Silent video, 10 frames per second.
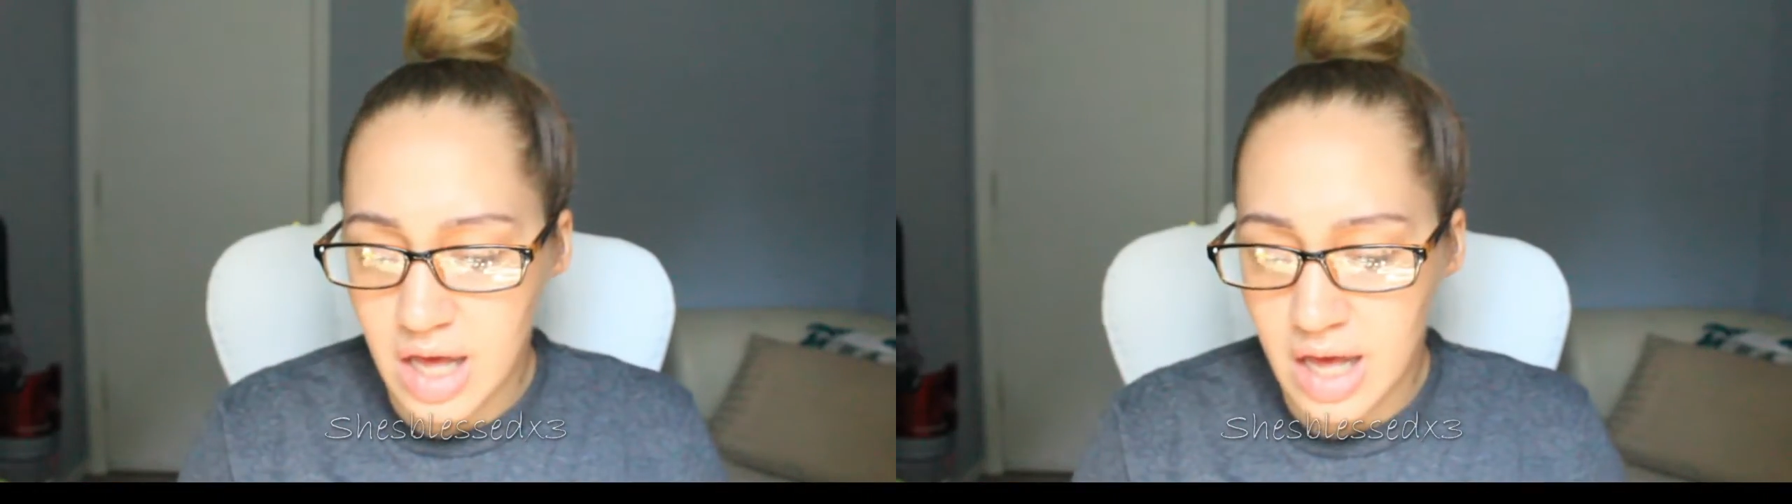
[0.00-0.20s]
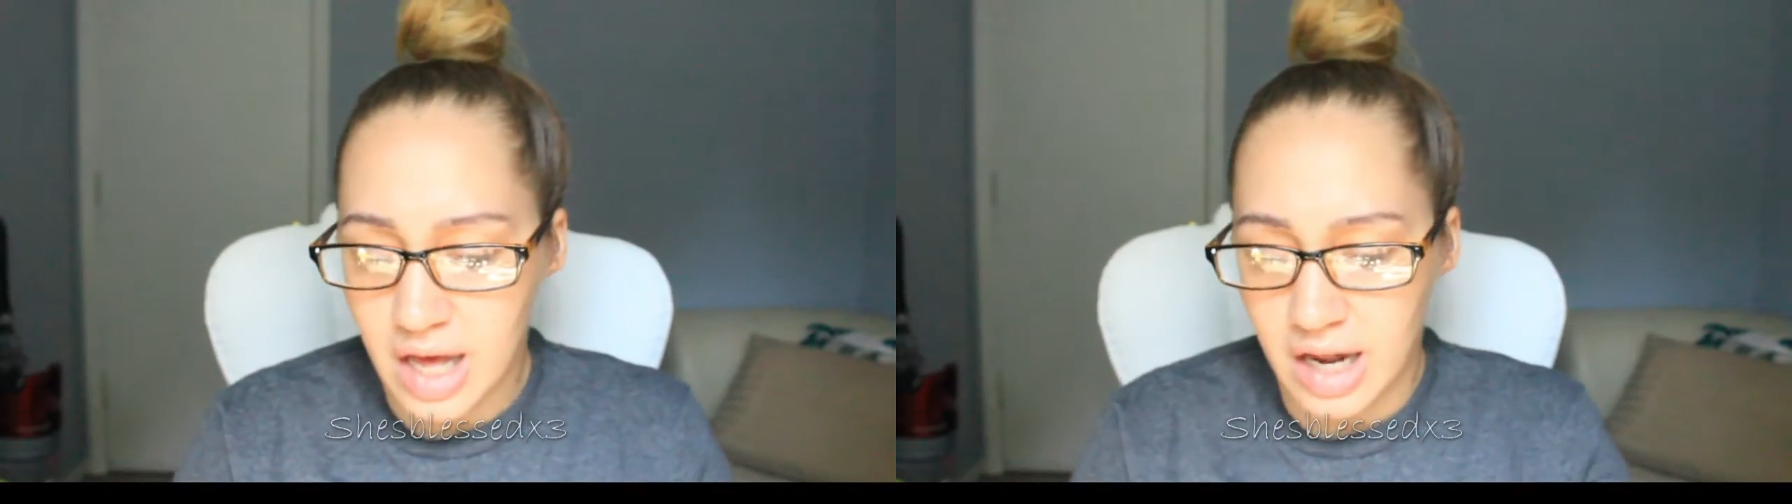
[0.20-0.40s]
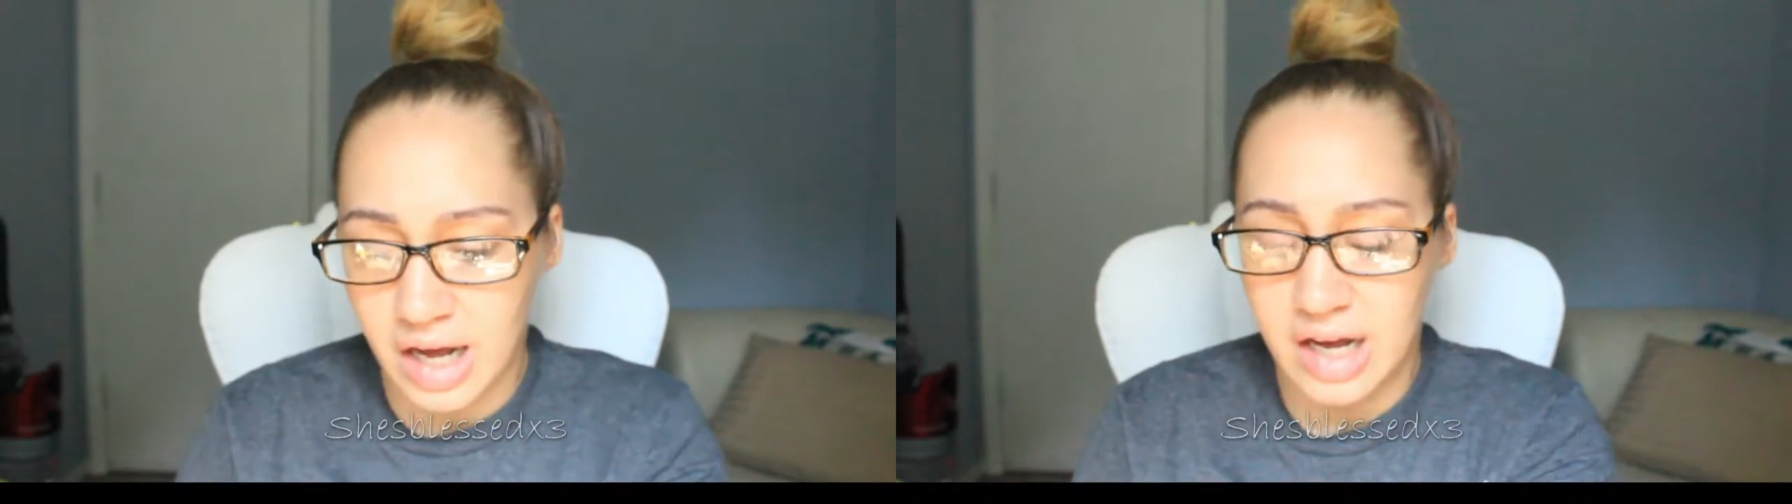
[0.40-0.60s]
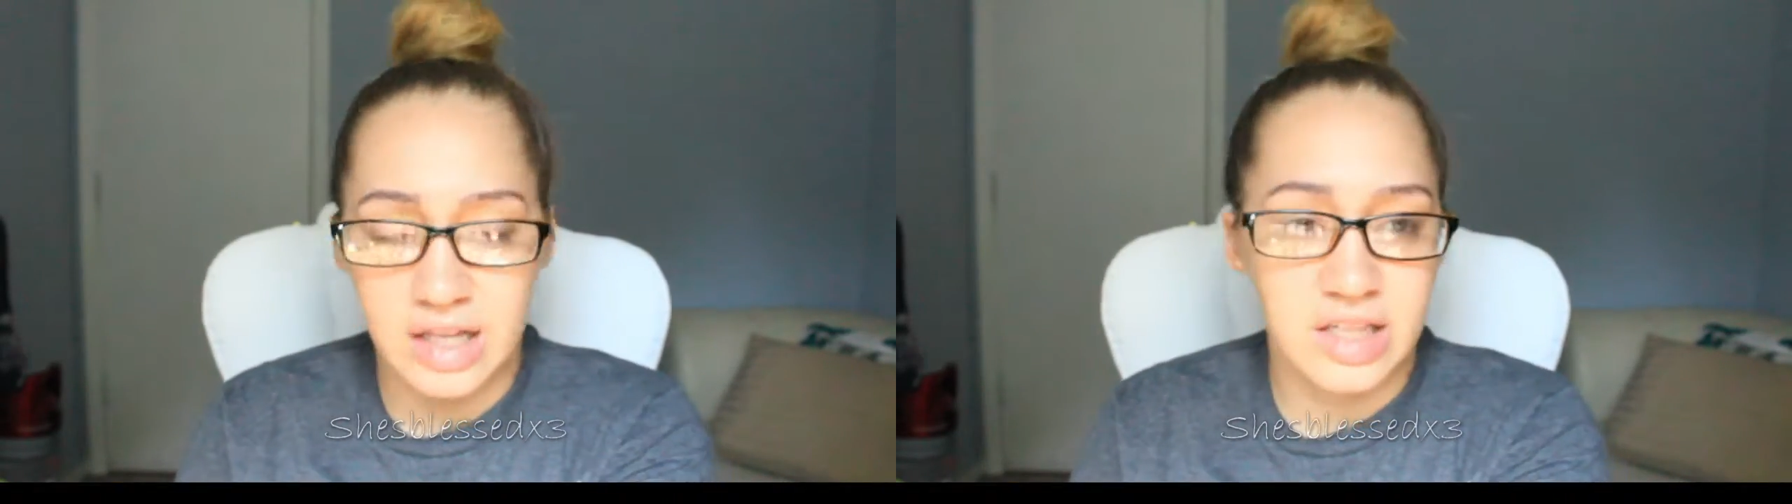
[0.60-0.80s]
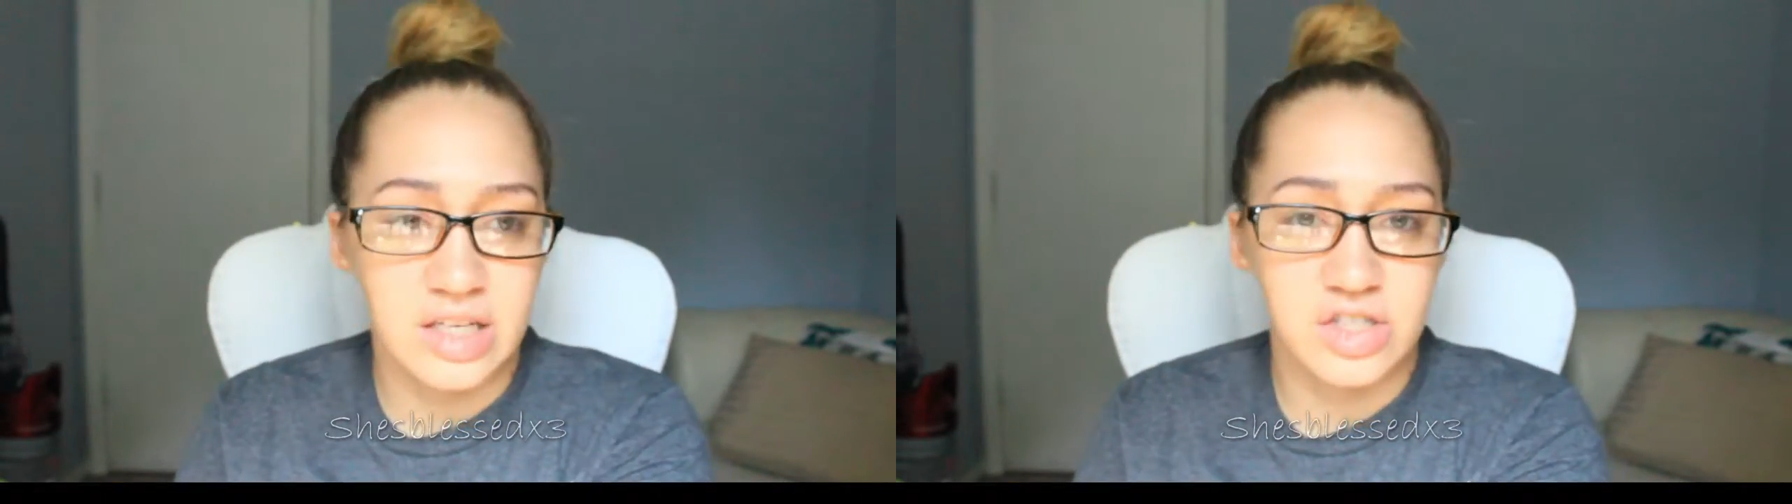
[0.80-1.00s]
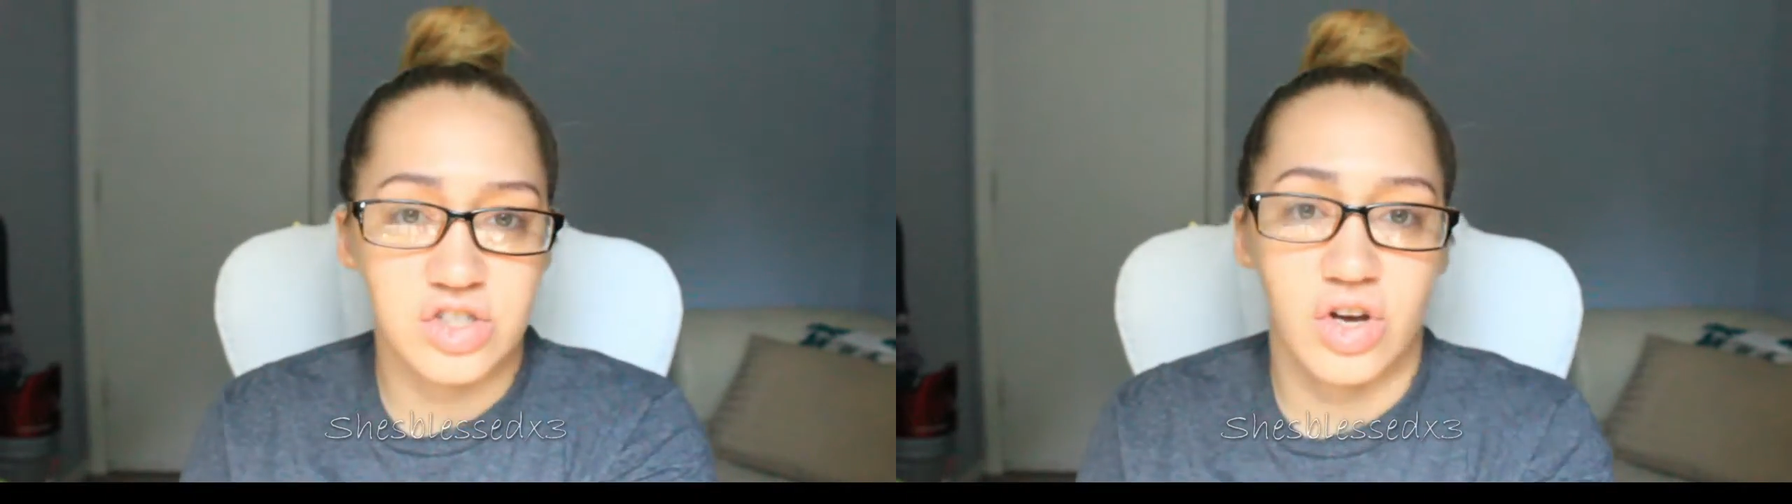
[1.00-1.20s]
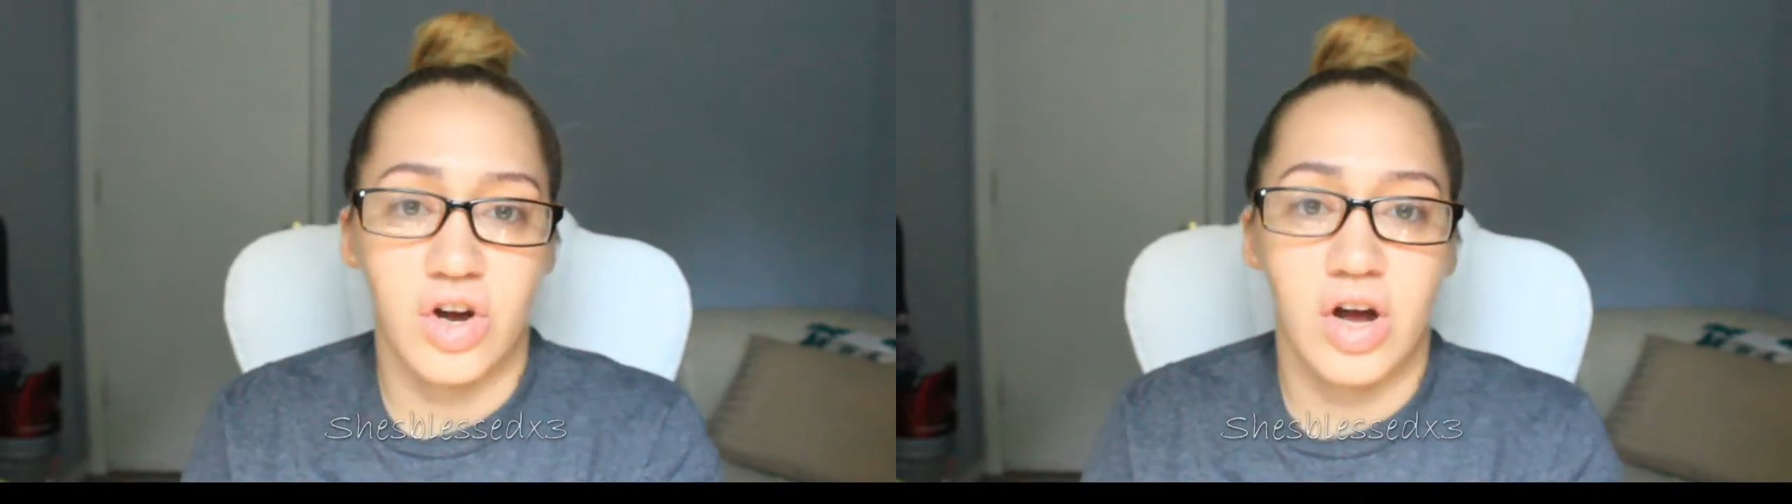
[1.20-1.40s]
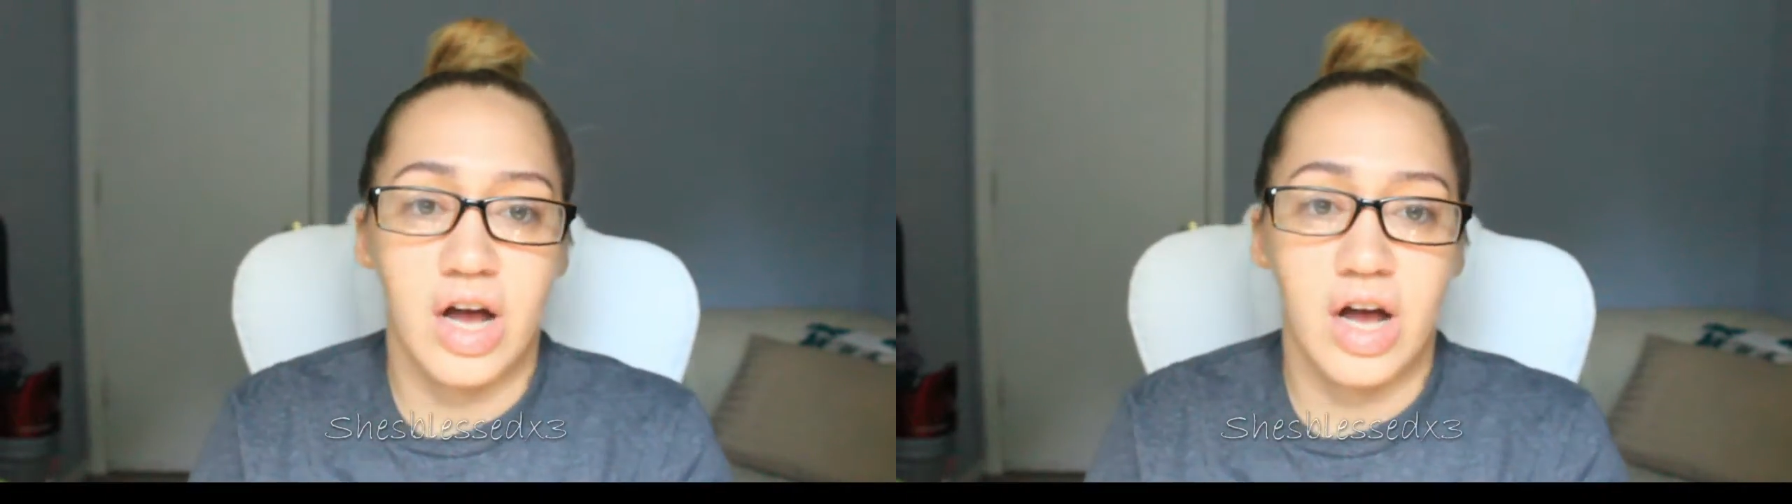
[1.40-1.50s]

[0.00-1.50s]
And I got this Tarte